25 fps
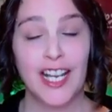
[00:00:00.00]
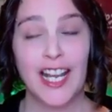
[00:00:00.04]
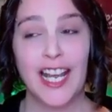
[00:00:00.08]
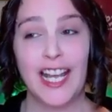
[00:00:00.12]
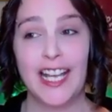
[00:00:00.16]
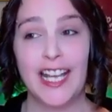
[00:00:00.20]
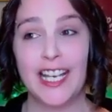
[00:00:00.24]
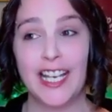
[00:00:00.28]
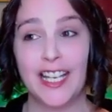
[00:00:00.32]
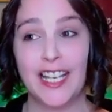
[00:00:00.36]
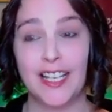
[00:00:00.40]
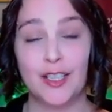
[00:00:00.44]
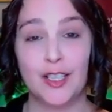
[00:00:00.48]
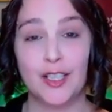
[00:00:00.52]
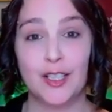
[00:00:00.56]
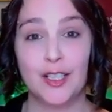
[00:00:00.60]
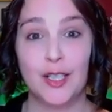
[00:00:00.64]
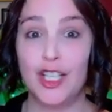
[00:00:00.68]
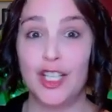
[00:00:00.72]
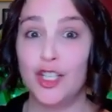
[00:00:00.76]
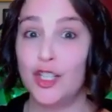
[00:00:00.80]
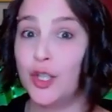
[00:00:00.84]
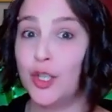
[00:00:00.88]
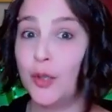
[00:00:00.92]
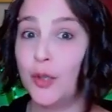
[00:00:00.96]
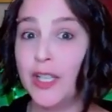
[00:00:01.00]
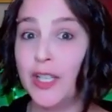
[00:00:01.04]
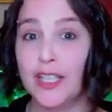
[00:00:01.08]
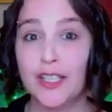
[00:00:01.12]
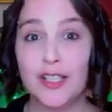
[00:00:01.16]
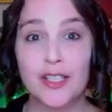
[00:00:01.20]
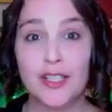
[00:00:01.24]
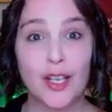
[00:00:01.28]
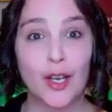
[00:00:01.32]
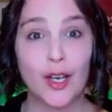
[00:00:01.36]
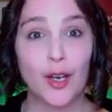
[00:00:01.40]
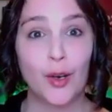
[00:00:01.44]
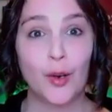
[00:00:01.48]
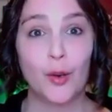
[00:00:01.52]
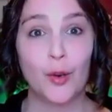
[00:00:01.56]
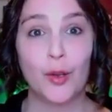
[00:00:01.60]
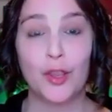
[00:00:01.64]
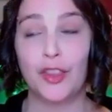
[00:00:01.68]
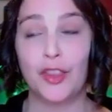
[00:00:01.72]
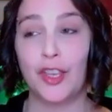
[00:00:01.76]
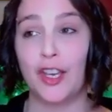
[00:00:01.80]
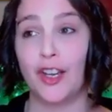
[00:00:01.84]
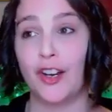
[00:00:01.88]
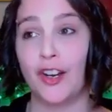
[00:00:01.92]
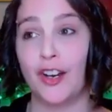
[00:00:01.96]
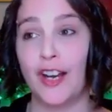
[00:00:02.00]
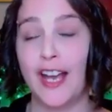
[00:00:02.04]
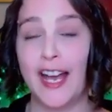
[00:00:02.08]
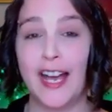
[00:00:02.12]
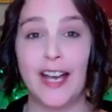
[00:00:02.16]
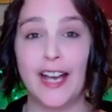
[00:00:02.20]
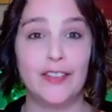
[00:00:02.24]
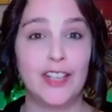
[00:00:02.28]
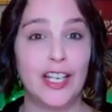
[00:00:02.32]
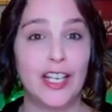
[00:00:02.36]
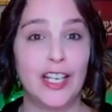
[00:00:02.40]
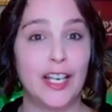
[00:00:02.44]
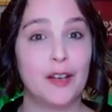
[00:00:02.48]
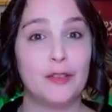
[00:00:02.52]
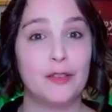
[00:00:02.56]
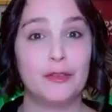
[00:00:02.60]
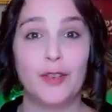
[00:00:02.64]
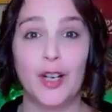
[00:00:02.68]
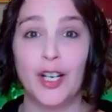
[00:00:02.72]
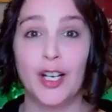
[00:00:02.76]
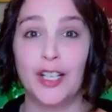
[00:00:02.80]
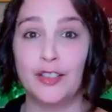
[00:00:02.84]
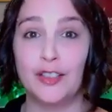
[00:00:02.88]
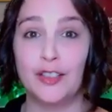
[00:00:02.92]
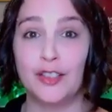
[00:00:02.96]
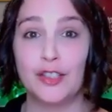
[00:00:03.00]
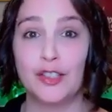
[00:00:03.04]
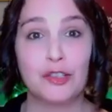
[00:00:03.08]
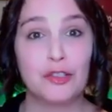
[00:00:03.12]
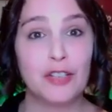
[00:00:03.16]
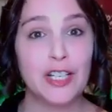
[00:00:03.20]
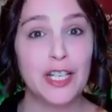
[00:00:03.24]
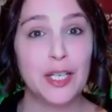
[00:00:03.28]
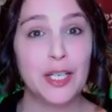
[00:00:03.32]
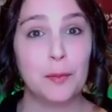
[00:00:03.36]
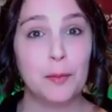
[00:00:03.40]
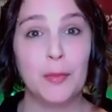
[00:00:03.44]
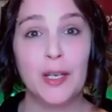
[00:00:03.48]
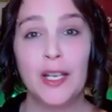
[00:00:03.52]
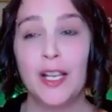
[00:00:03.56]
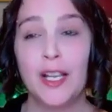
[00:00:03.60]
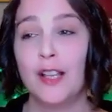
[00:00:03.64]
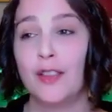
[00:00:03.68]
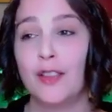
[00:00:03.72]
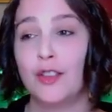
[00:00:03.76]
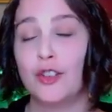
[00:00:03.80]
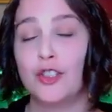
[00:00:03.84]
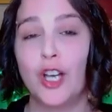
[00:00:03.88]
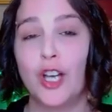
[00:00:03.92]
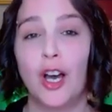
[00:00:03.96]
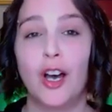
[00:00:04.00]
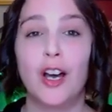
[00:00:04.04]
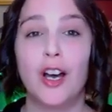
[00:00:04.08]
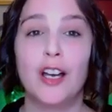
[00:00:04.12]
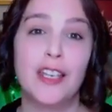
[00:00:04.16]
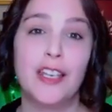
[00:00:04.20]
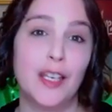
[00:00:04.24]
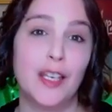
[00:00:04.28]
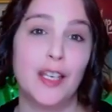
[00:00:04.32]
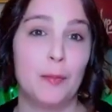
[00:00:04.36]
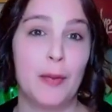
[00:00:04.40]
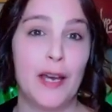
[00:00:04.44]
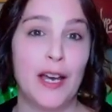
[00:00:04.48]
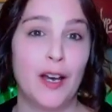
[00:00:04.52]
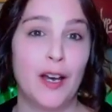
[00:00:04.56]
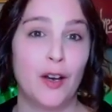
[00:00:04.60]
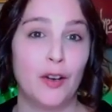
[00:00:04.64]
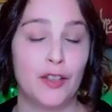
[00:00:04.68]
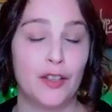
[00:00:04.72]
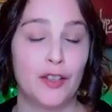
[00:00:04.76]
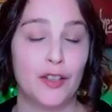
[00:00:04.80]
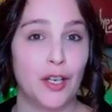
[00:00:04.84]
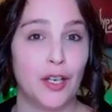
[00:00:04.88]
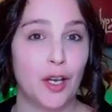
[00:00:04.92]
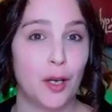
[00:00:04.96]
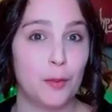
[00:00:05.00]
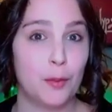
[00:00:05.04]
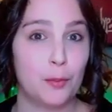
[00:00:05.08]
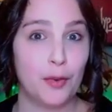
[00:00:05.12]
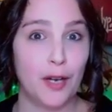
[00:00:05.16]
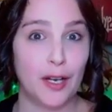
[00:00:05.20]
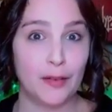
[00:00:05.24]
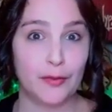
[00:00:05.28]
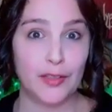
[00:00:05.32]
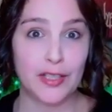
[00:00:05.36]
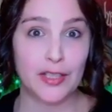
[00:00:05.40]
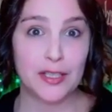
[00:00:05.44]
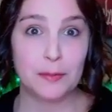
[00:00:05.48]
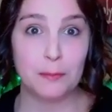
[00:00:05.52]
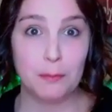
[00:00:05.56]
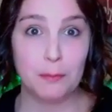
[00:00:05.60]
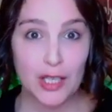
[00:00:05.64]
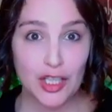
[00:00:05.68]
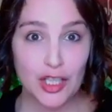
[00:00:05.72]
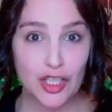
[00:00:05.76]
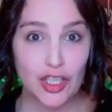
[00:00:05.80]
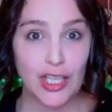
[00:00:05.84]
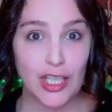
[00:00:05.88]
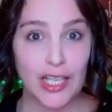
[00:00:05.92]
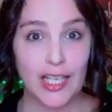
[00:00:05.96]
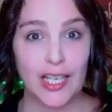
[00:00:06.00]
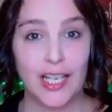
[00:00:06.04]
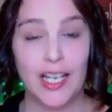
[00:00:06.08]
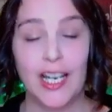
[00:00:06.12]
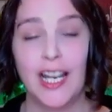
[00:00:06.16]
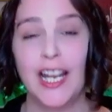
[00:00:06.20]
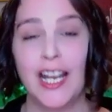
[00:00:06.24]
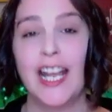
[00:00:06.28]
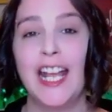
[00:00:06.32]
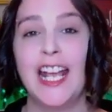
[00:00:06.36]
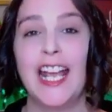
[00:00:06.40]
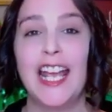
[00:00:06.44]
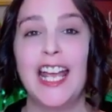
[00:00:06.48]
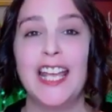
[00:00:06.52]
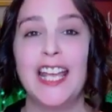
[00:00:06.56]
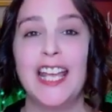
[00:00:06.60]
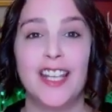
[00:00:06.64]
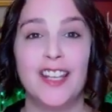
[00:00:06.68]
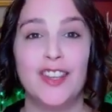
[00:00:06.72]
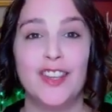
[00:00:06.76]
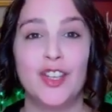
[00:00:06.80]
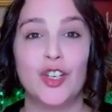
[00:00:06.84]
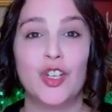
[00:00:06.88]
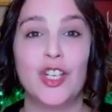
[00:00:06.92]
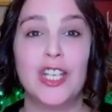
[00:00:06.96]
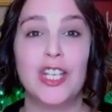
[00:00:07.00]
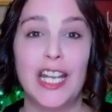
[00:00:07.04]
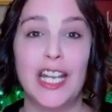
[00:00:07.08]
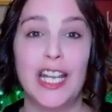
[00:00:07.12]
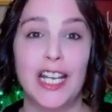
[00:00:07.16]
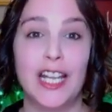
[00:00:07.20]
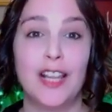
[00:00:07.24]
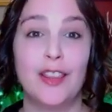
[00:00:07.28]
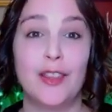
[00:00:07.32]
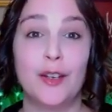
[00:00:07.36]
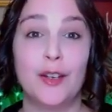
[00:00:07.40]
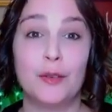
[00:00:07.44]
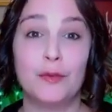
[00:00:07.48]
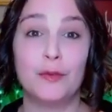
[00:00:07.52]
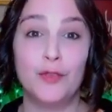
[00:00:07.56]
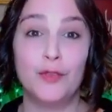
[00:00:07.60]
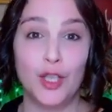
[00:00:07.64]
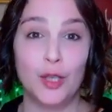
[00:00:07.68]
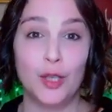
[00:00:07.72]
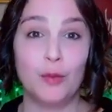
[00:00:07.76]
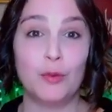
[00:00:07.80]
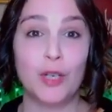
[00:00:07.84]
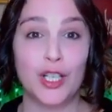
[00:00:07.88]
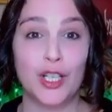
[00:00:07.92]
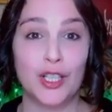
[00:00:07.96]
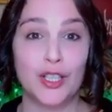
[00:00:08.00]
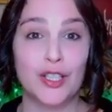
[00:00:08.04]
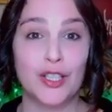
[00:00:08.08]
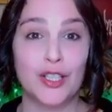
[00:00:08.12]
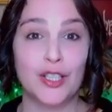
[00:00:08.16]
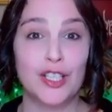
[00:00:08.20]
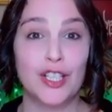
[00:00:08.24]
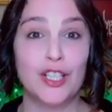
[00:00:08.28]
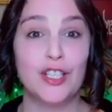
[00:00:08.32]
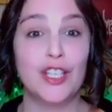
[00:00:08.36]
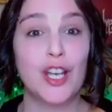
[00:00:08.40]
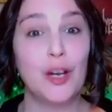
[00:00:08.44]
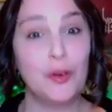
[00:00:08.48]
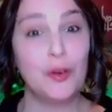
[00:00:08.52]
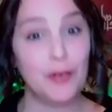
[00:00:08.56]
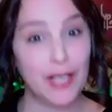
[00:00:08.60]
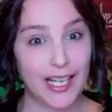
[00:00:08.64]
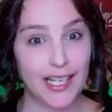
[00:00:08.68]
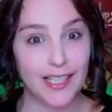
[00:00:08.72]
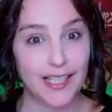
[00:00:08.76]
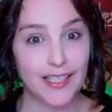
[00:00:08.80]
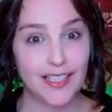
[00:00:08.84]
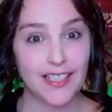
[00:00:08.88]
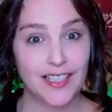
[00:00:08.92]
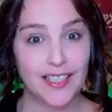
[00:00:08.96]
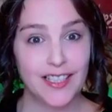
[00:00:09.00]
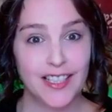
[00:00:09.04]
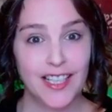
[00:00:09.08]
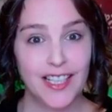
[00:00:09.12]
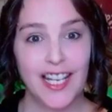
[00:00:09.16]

And in doing so, they're having a fun stream. They're talking about the nonprofit's mission, and then they're getting their viewers to donate.